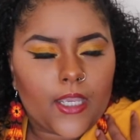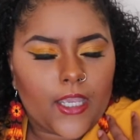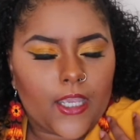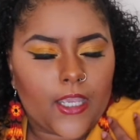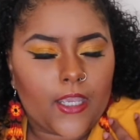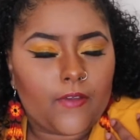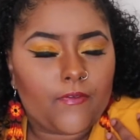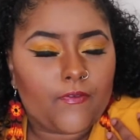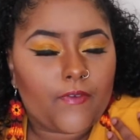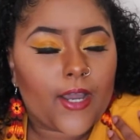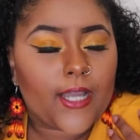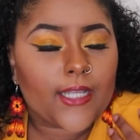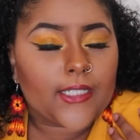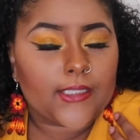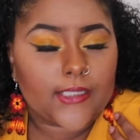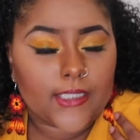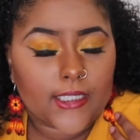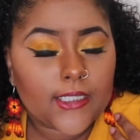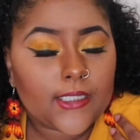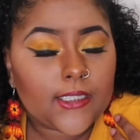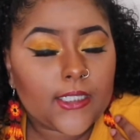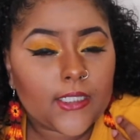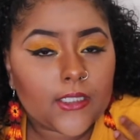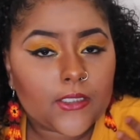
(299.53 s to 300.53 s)
If I
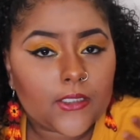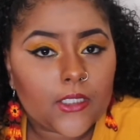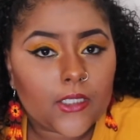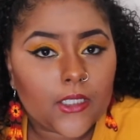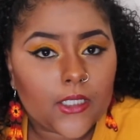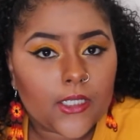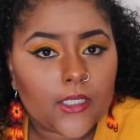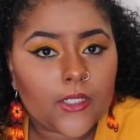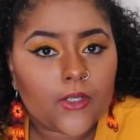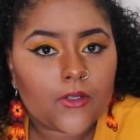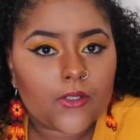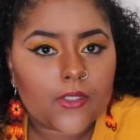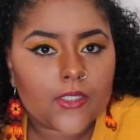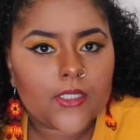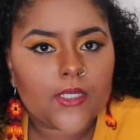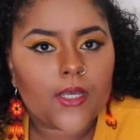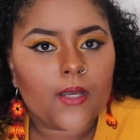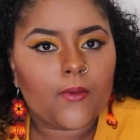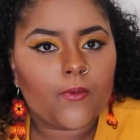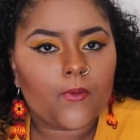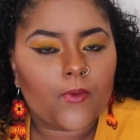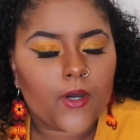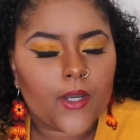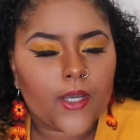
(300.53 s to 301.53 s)
did need to lean on
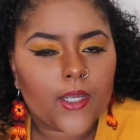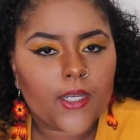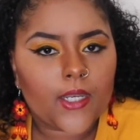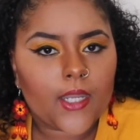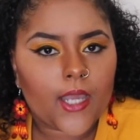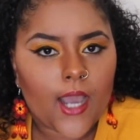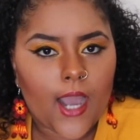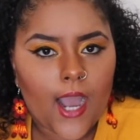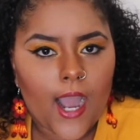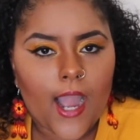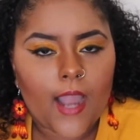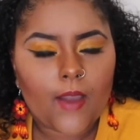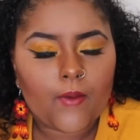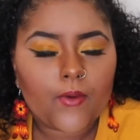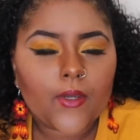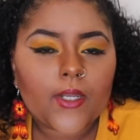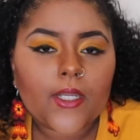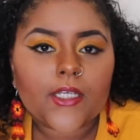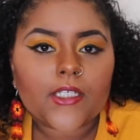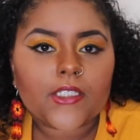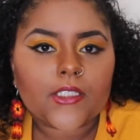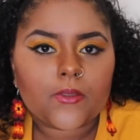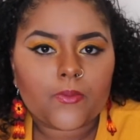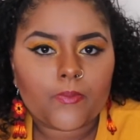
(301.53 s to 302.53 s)
someone, I
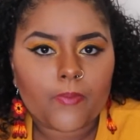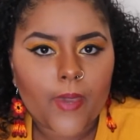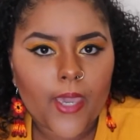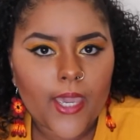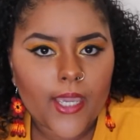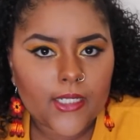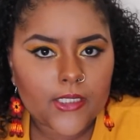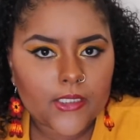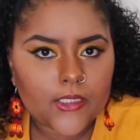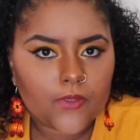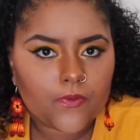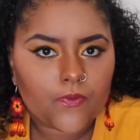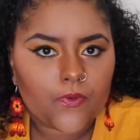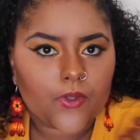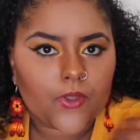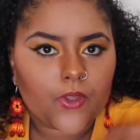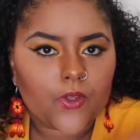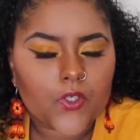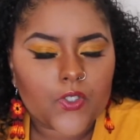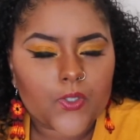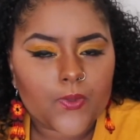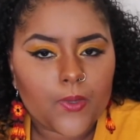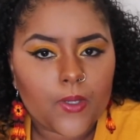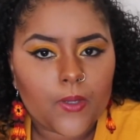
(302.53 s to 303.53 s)
would expect for
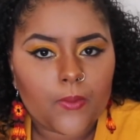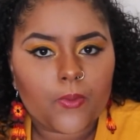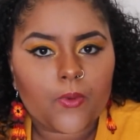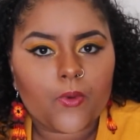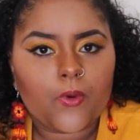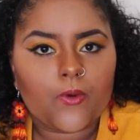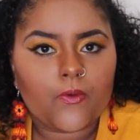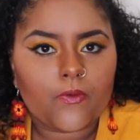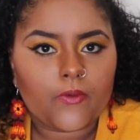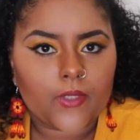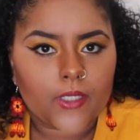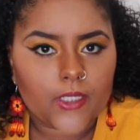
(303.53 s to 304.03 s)
those people who've